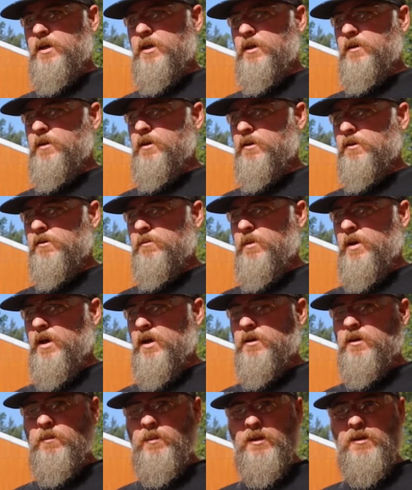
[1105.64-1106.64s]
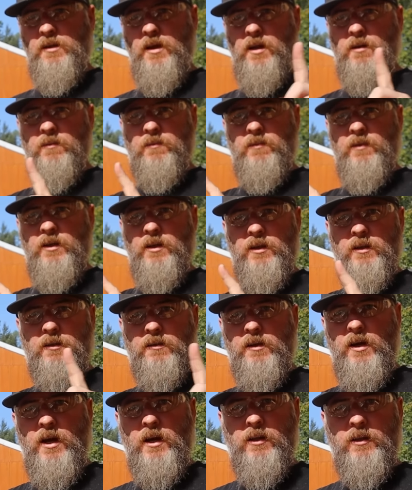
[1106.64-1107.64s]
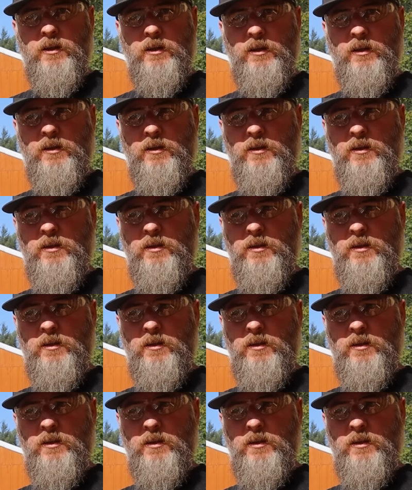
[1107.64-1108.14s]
I need the span to be 10 feet exactly.